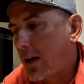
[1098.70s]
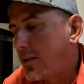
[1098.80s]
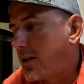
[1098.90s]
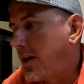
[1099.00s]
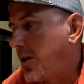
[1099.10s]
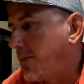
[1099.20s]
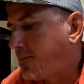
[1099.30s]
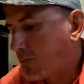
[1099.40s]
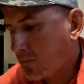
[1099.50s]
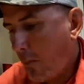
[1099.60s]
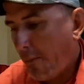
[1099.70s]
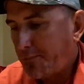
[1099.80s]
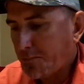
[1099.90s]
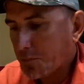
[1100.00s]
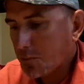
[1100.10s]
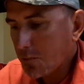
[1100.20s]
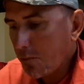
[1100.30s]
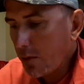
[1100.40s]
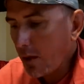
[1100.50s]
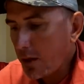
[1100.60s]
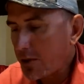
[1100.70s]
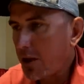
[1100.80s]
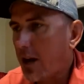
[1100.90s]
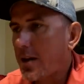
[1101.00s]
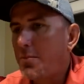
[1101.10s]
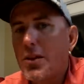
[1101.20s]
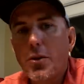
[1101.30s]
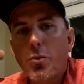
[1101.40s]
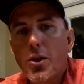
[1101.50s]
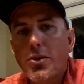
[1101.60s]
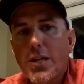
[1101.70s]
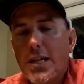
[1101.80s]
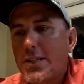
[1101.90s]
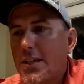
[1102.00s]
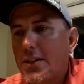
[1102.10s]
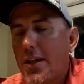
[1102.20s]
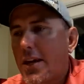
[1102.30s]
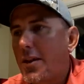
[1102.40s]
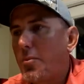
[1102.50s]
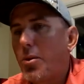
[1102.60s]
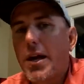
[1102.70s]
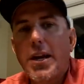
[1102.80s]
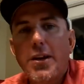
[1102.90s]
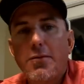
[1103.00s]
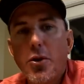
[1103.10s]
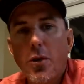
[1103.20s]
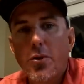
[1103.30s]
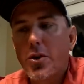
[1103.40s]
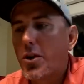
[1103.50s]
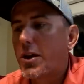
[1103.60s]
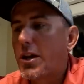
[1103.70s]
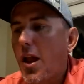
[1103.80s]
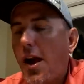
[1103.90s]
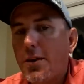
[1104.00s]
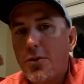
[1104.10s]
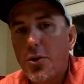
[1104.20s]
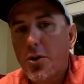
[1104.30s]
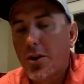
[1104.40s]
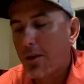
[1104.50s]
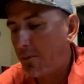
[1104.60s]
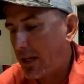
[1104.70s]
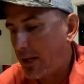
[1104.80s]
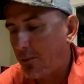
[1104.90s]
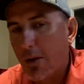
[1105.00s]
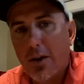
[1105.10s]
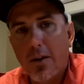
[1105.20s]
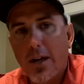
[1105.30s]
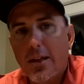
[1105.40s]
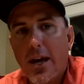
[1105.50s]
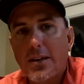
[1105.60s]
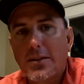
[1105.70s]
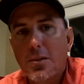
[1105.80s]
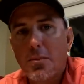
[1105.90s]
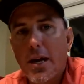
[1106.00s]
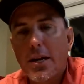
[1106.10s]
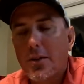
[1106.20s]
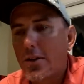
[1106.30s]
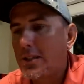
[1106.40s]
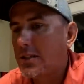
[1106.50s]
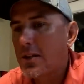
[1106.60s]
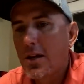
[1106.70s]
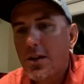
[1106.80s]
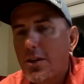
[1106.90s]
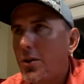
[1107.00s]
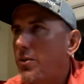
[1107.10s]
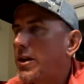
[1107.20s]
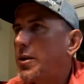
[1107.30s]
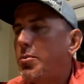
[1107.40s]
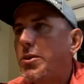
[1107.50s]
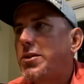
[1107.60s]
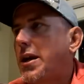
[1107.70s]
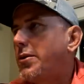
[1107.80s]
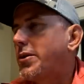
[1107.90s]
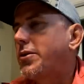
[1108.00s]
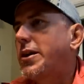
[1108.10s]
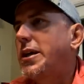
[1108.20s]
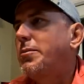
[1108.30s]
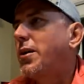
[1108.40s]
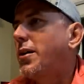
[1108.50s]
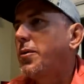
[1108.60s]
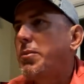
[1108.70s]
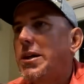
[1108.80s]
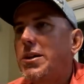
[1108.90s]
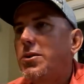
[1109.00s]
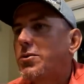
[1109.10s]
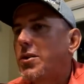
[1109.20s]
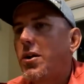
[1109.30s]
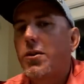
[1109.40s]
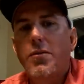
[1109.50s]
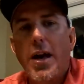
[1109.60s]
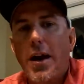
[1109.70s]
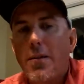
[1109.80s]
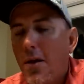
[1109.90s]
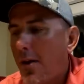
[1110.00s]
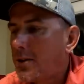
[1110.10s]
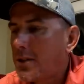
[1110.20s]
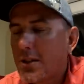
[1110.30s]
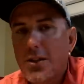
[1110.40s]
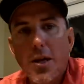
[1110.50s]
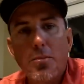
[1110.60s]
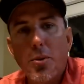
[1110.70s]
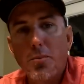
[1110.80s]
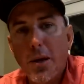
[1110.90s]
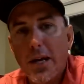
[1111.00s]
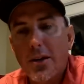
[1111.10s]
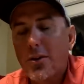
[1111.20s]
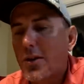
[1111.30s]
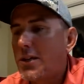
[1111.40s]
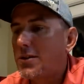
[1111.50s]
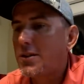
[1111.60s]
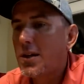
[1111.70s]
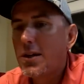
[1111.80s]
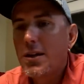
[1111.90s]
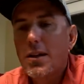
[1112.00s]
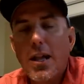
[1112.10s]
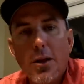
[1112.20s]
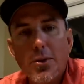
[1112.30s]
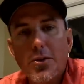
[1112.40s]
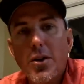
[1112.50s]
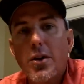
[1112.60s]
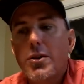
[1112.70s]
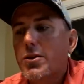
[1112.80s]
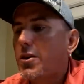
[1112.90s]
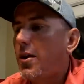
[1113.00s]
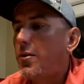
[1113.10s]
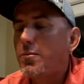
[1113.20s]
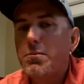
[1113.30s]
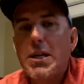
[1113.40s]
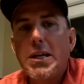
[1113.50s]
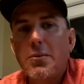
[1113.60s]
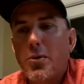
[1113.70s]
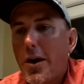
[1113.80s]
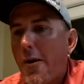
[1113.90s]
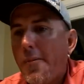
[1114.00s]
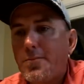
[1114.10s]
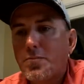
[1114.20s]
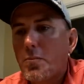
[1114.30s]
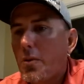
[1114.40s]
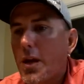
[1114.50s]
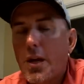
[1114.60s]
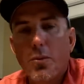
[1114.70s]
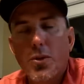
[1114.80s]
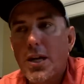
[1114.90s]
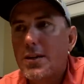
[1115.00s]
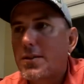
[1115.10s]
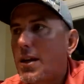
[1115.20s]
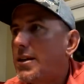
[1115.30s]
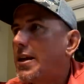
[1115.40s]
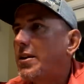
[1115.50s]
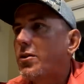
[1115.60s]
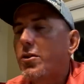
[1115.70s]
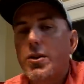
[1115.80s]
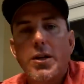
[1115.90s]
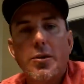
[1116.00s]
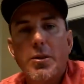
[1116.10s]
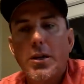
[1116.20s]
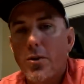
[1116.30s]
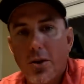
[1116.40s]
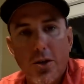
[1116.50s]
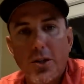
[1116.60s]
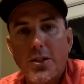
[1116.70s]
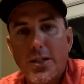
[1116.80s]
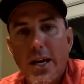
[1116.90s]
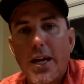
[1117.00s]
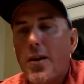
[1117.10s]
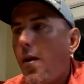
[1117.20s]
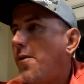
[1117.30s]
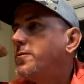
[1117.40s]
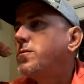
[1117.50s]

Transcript: I'll tell you, duck can be the worst tasting thing on the planet if you overcook it. If you cook it medium rare like that and some bacon grease, you don't need to put sour cream and jalapenos and all of that. Simple, bacon grease, Lawry's garlic salt, medium rare, and it will taste identical to deer meat or a good steak.